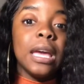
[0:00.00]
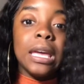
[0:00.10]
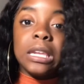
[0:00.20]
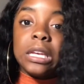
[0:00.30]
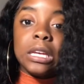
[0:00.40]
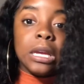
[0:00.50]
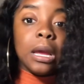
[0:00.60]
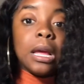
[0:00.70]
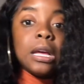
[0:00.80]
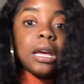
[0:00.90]

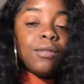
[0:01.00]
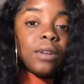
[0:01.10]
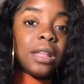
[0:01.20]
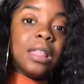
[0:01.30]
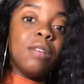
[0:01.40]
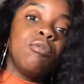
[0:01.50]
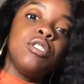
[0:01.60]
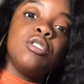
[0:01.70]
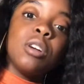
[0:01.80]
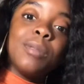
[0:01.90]
and then
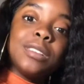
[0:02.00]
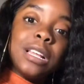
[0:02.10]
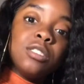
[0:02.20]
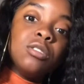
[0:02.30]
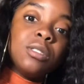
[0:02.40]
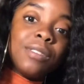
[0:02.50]
when you talk about tattoos,